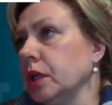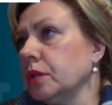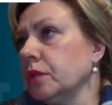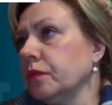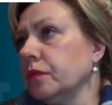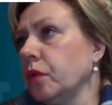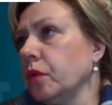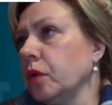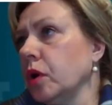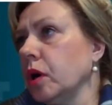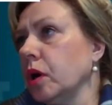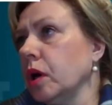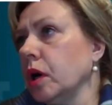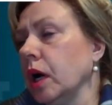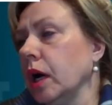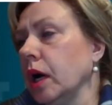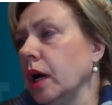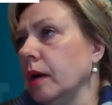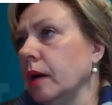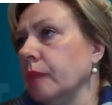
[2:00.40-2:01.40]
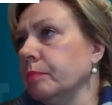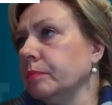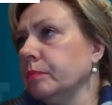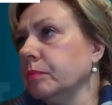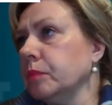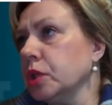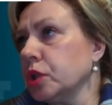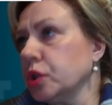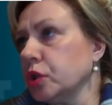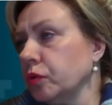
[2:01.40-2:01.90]
is for
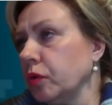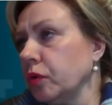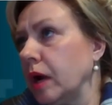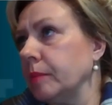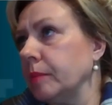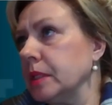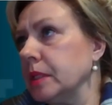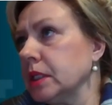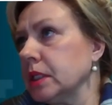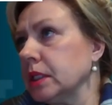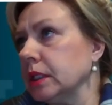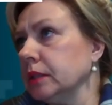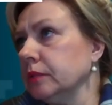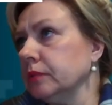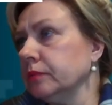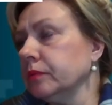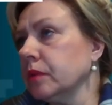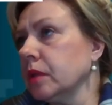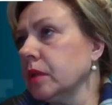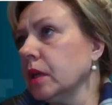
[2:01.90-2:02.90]
Mr. Robinson.